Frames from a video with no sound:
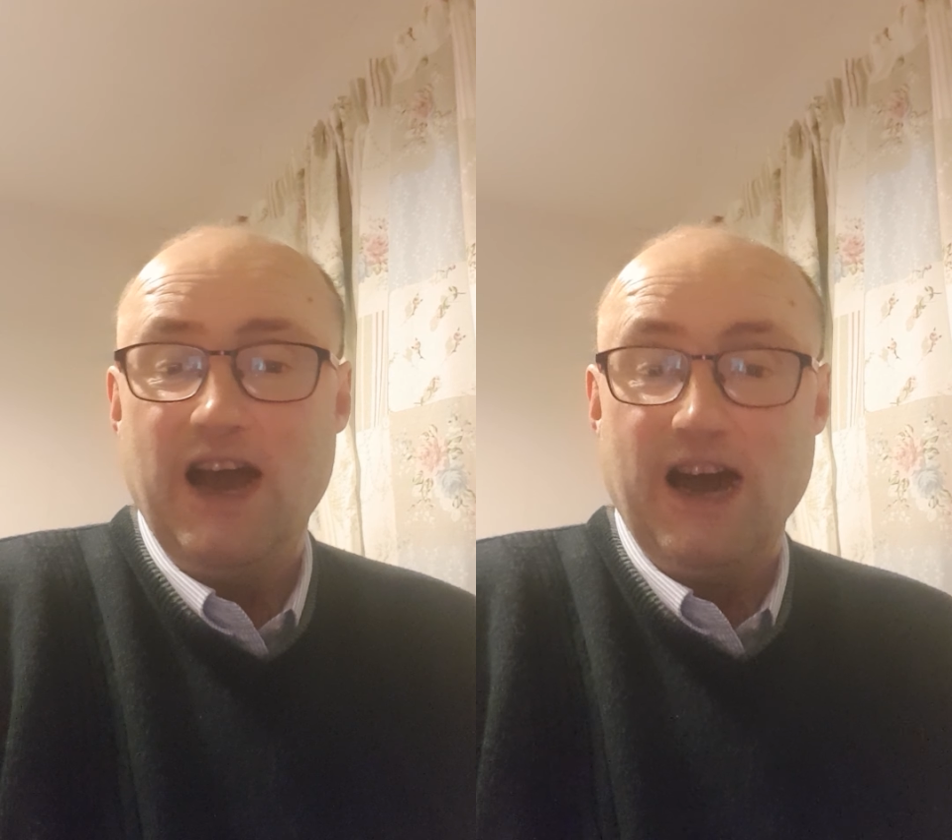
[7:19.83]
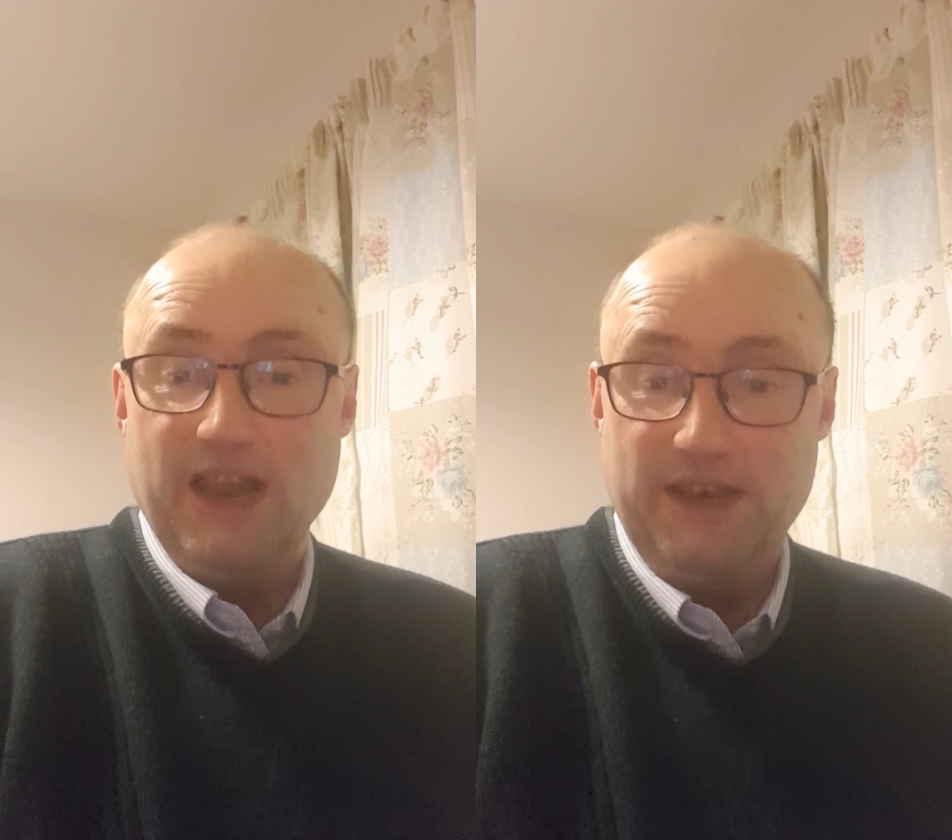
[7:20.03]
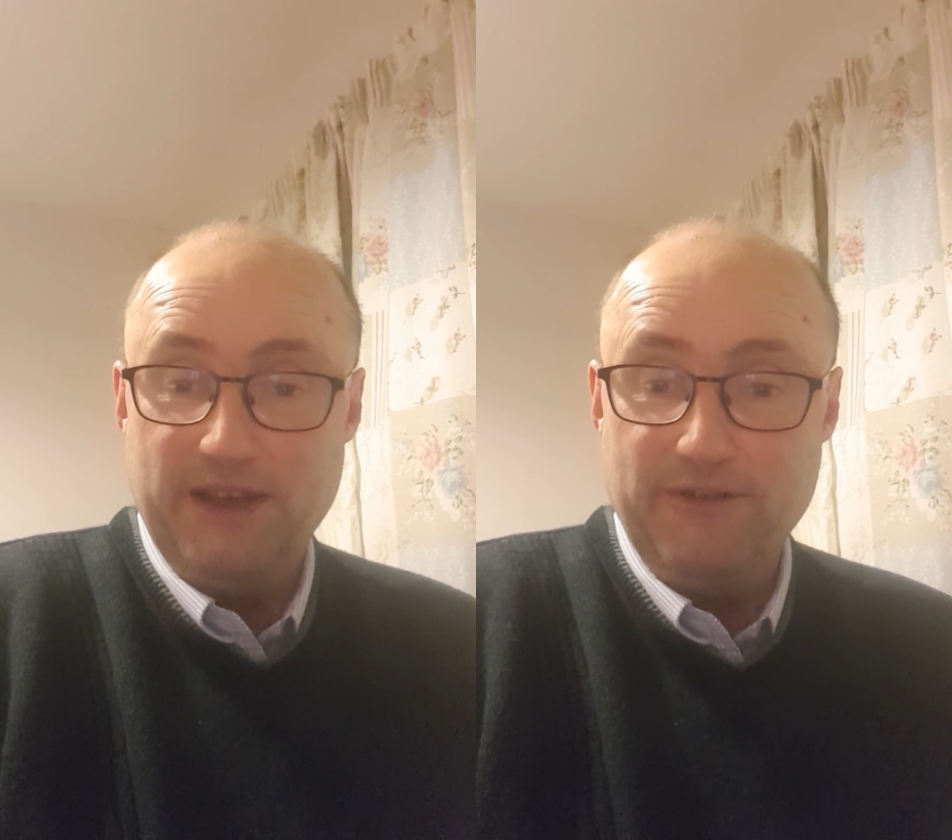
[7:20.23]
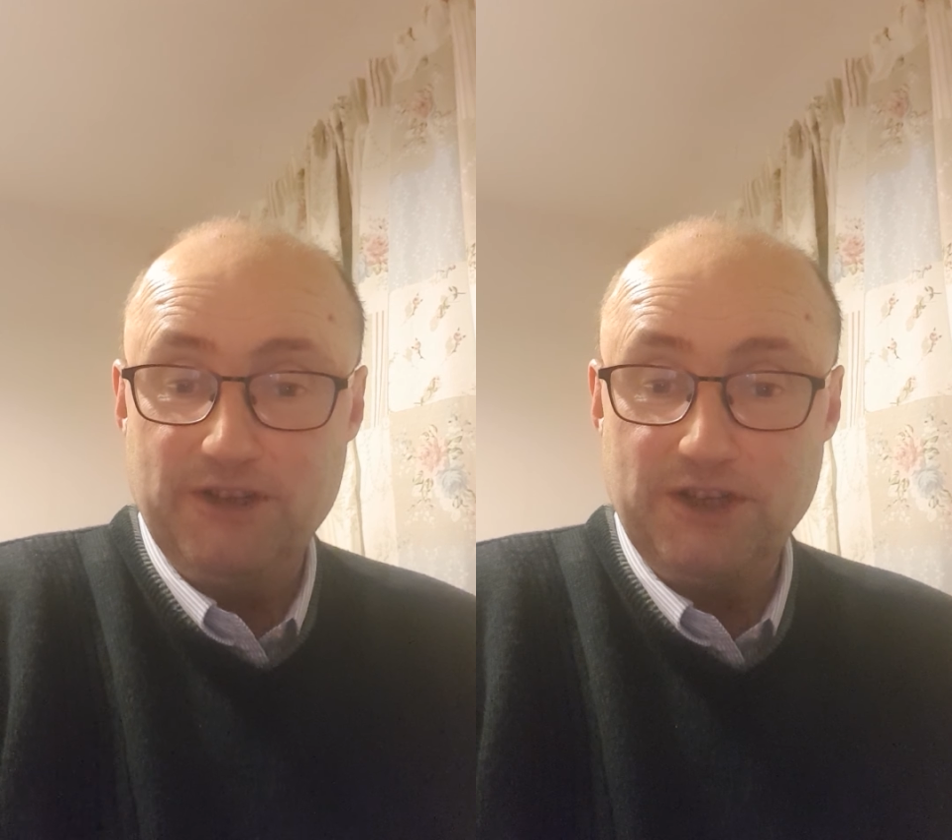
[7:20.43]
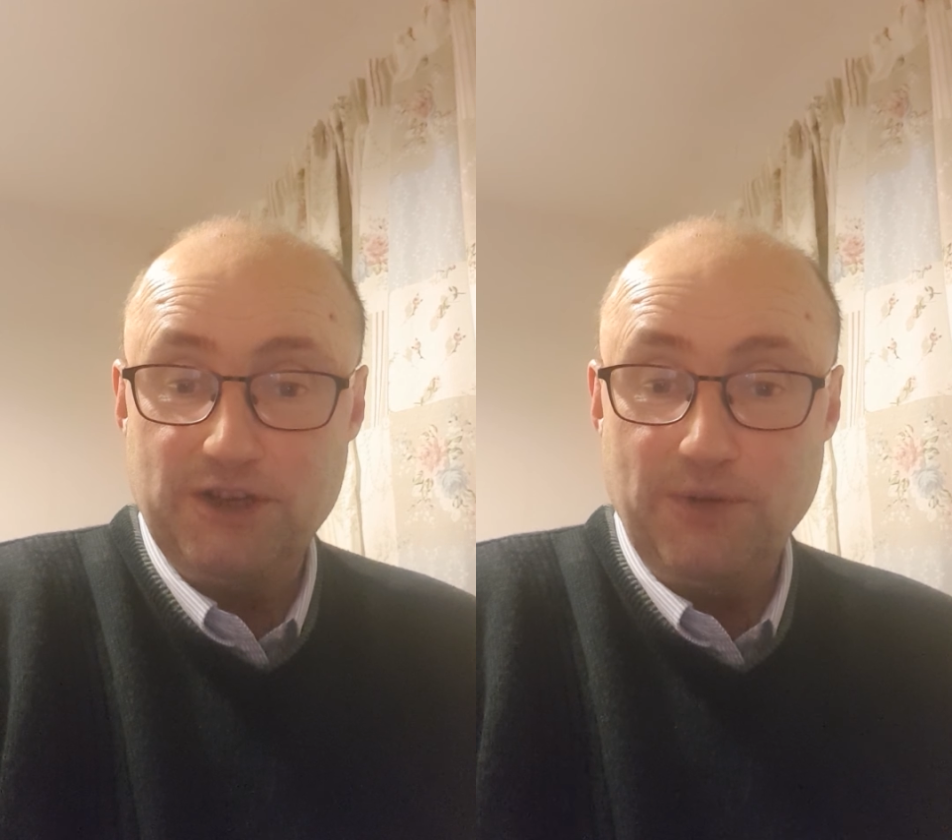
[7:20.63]
I'll endeavour
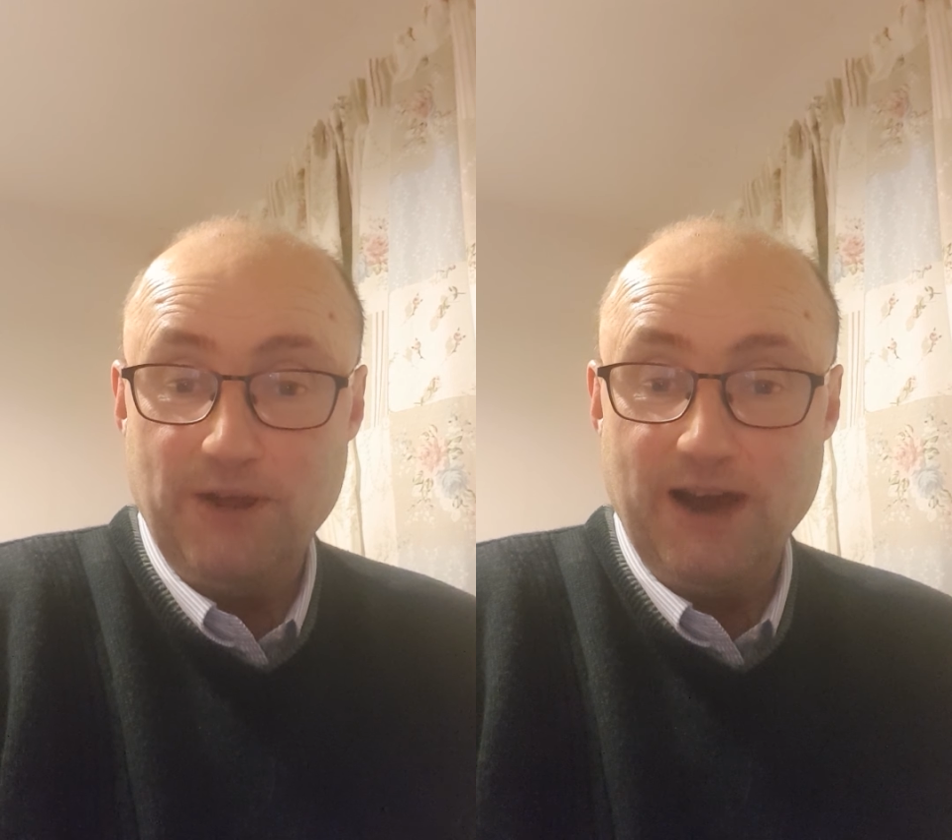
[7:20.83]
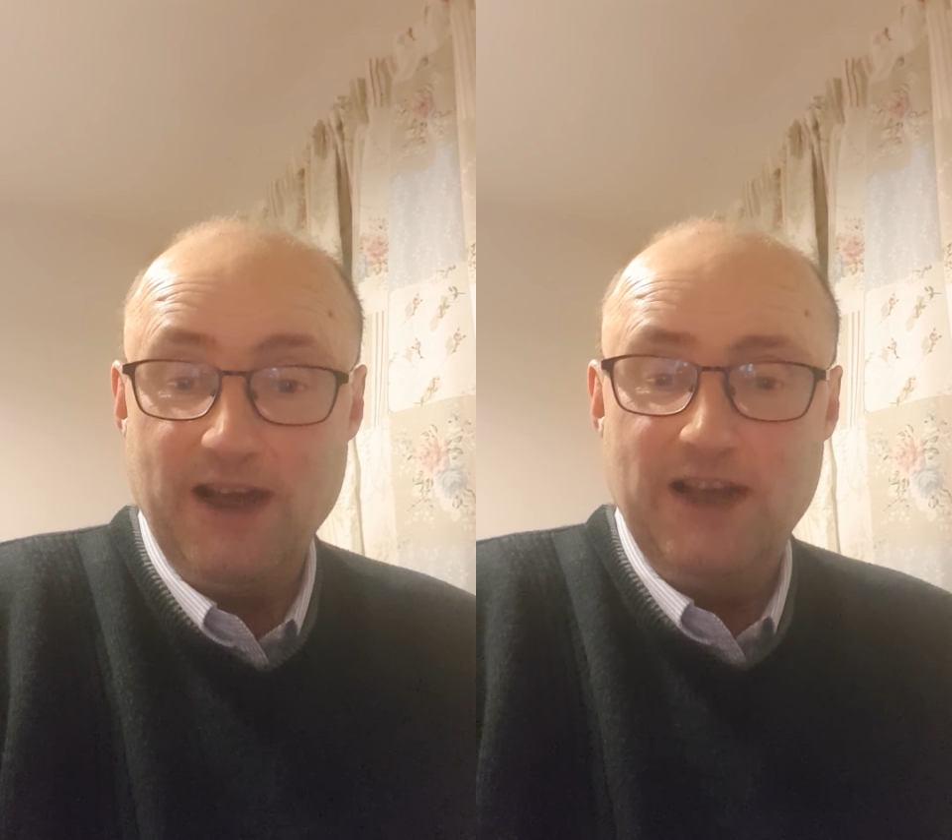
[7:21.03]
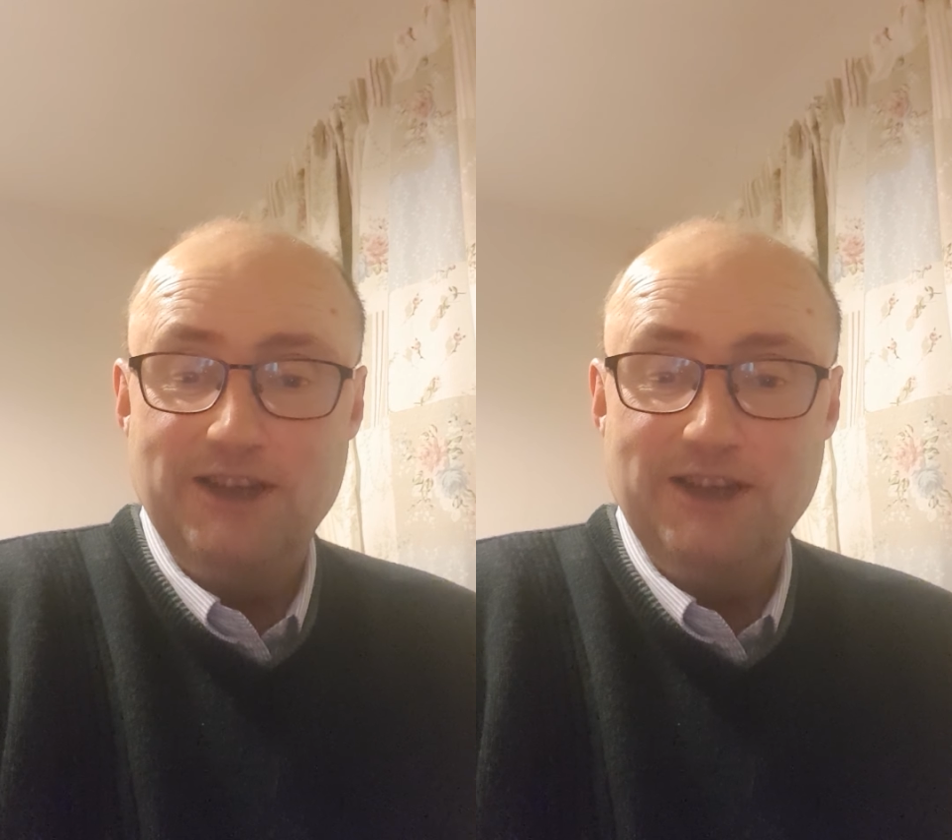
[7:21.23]
to do that